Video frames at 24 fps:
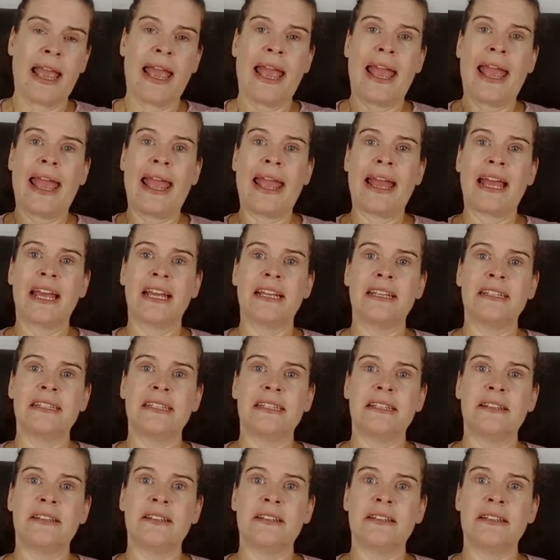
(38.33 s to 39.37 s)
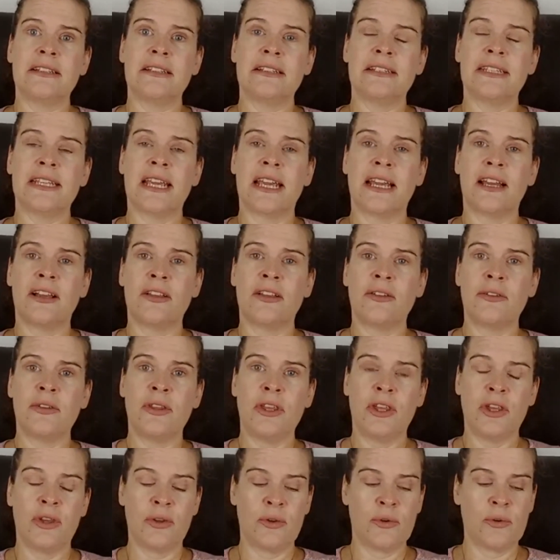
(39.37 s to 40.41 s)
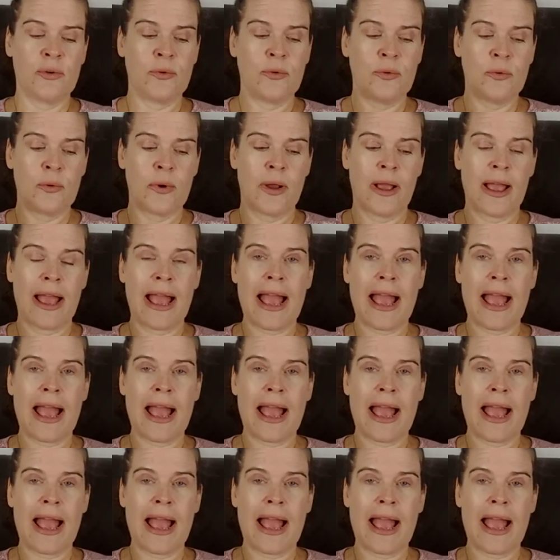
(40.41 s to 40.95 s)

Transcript: and tell you